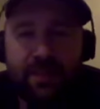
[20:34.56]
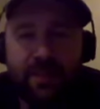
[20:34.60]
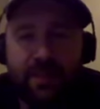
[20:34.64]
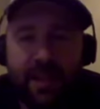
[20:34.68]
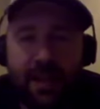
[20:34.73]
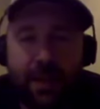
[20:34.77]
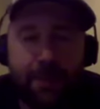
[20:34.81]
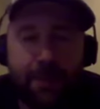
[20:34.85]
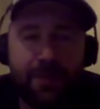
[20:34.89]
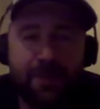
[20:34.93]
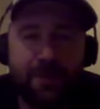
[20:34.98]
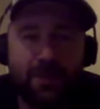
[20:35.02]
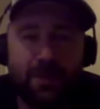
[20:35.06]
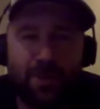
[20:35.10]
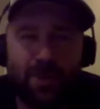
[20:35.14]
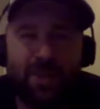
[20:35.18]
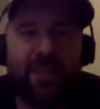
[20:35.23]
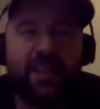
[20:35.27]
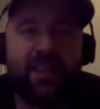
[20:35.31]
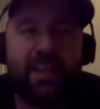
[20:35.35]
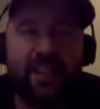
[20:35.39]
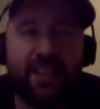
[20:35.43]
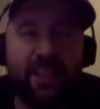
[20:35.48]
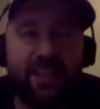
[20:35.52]
It happens more
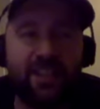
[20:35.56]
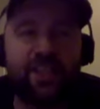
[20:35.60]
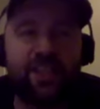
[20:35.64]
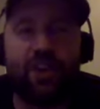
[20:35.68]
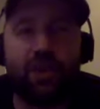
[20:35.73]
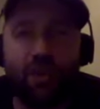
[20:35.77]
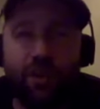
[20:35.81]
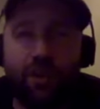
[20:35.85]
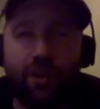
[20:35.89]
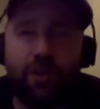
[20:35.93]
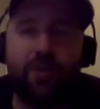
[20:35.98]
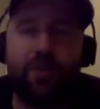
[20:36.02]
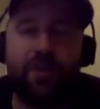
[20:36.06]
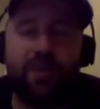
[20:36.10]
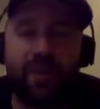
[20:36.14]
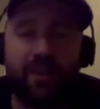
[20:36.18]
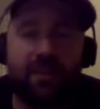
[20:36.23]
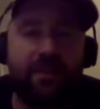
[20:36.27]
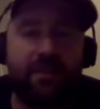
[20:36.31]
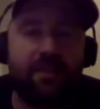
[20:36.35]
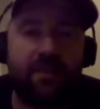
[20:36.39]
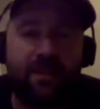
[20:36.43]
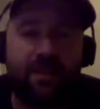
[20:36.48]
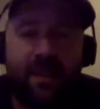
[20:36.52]
in the NHL though
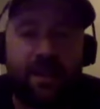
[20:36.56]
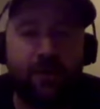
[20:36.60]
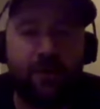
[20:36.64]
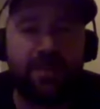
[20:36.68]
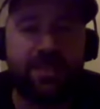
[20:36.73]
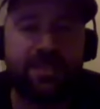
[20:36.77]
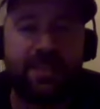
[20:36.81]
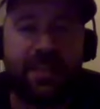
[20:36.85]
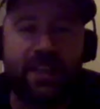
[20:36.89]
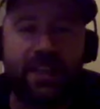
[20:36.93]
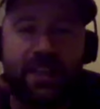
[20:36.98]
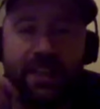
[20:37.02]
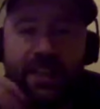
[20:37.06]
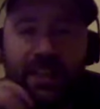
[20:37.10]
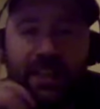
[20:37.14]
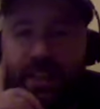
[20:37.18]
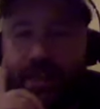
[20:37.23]
than I would say any